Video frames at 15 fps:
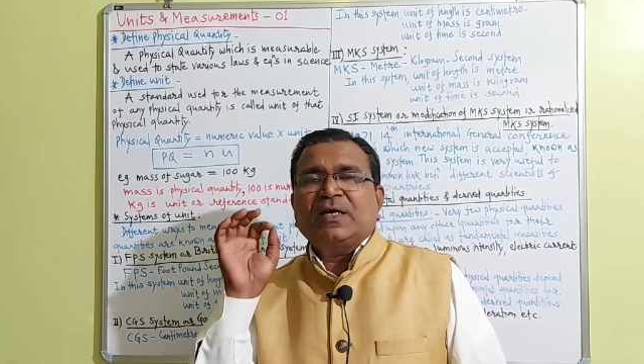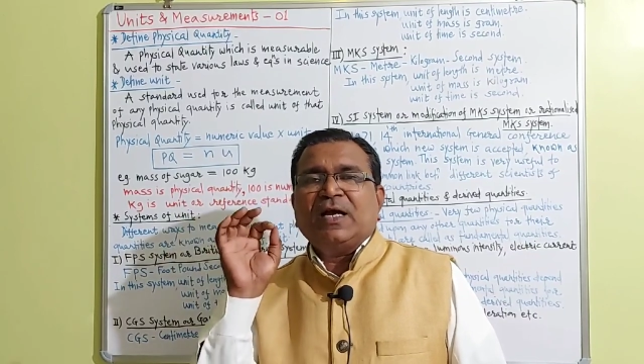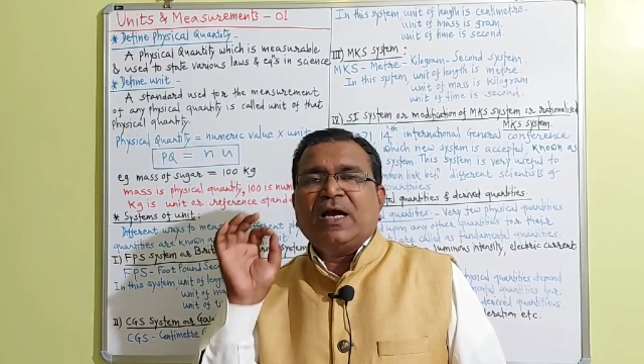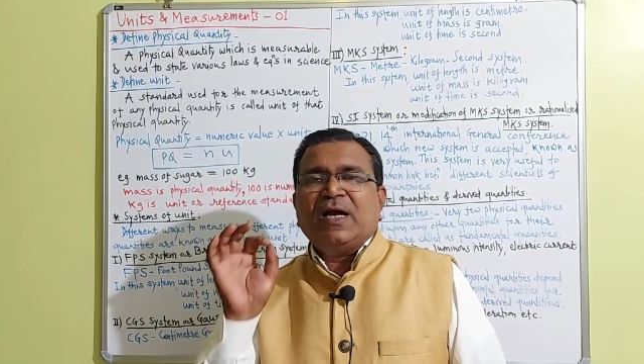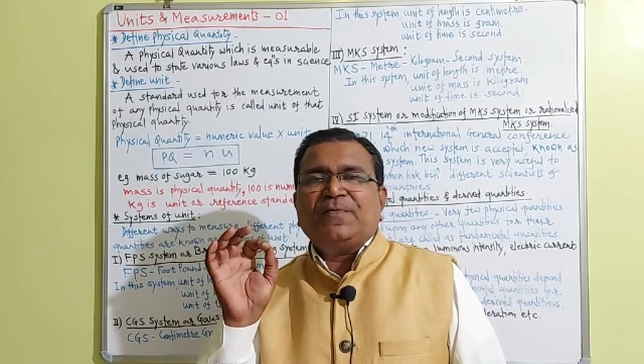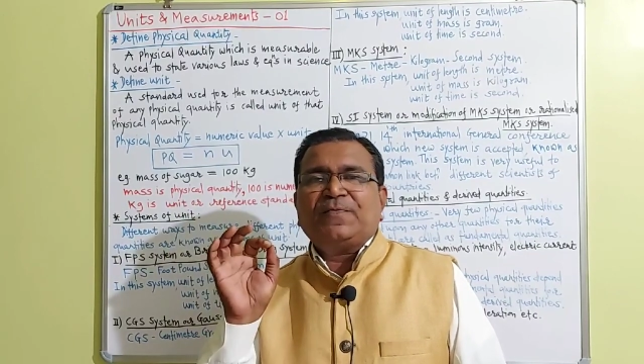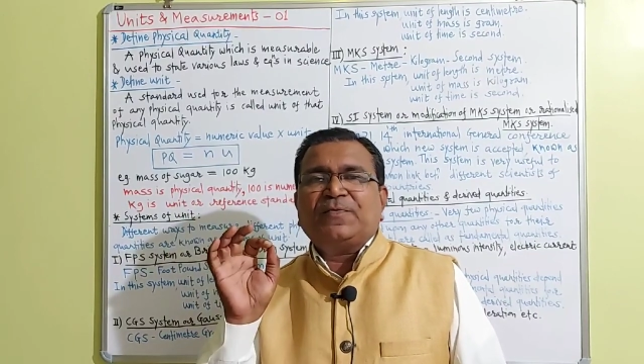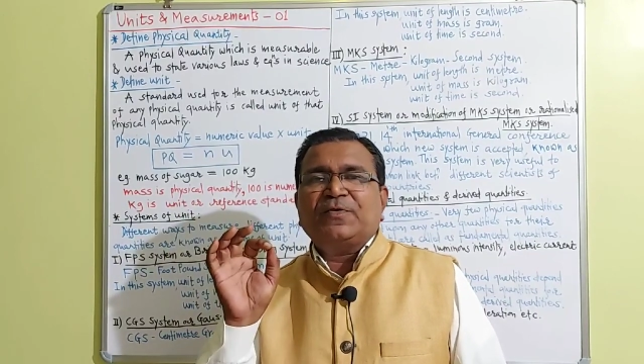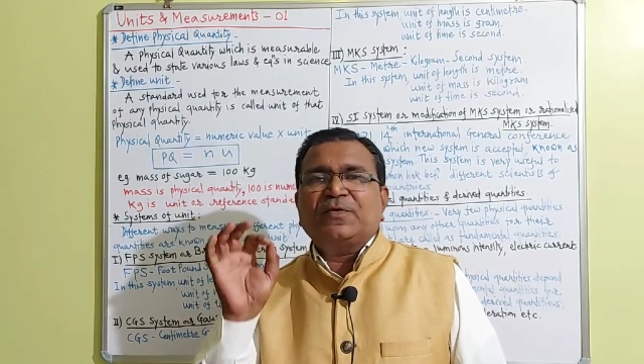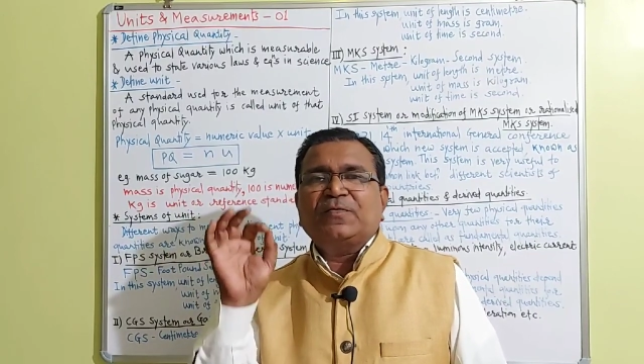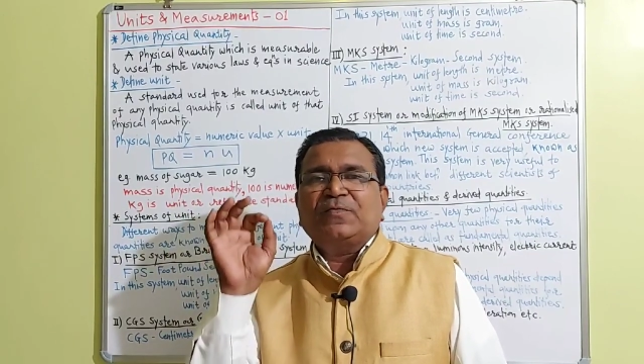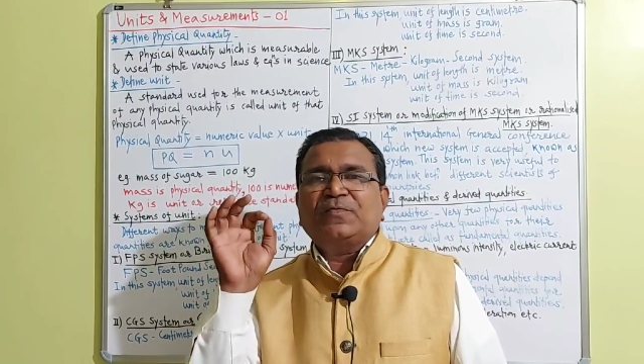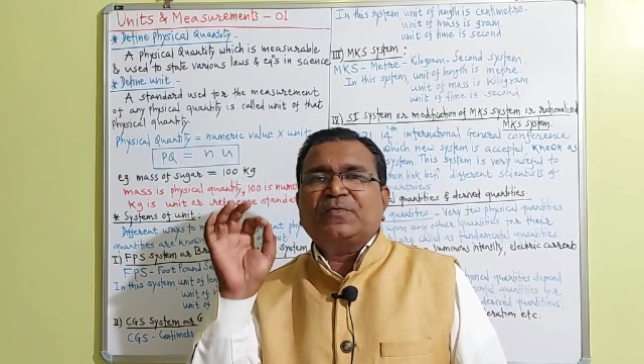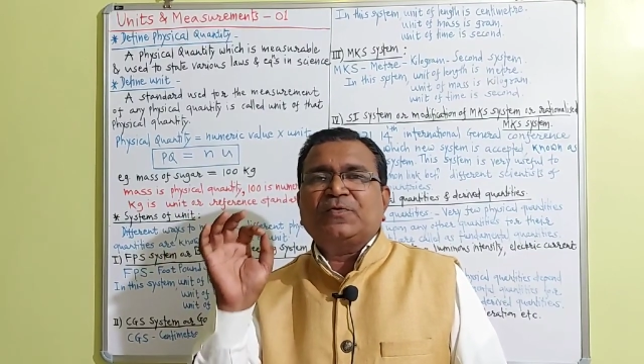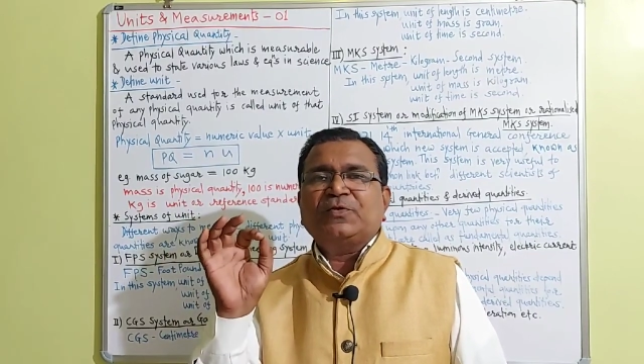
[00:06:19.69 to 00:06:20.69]
F,
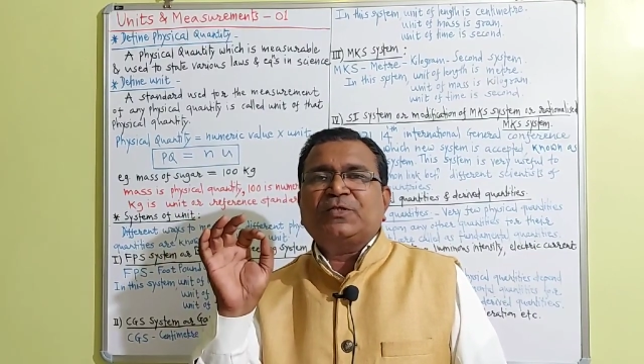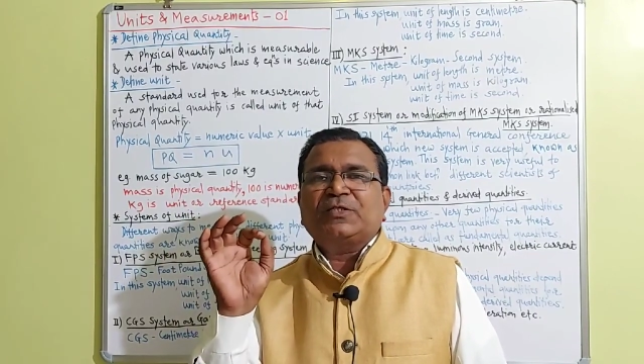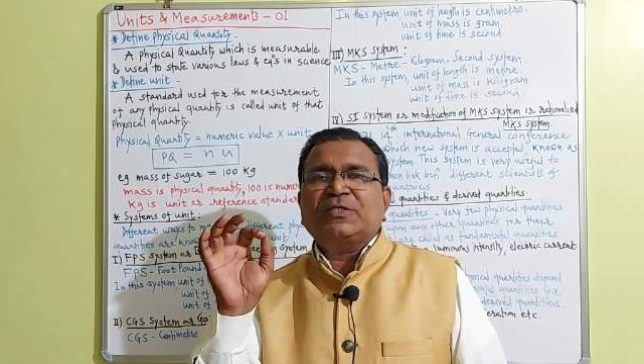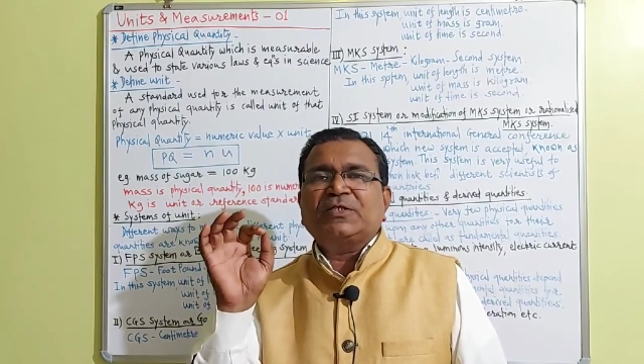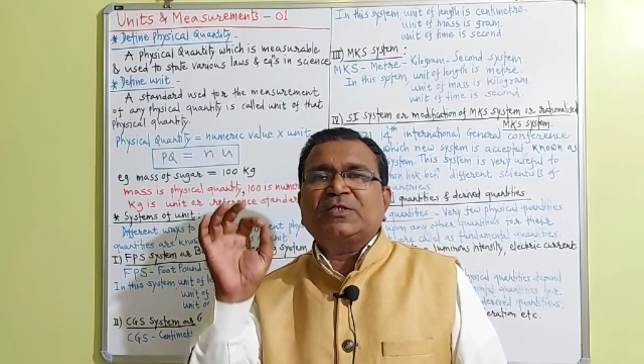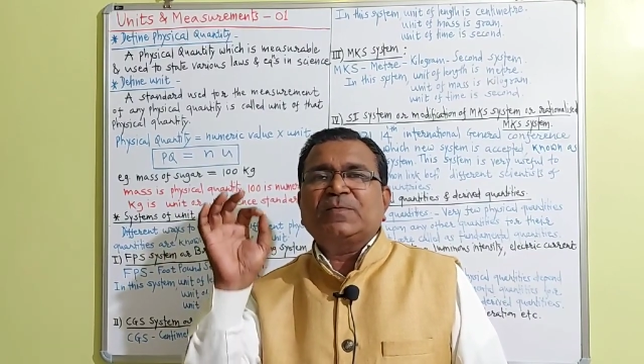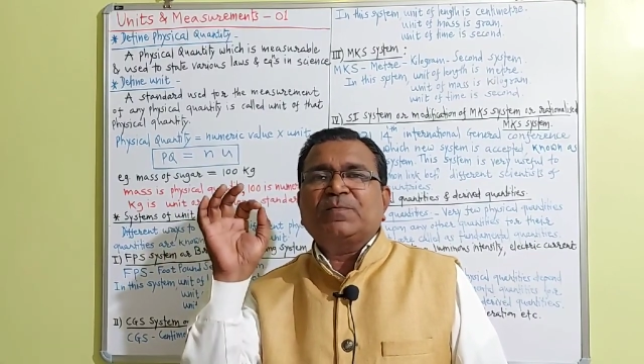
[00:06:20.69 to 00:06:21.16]
foot,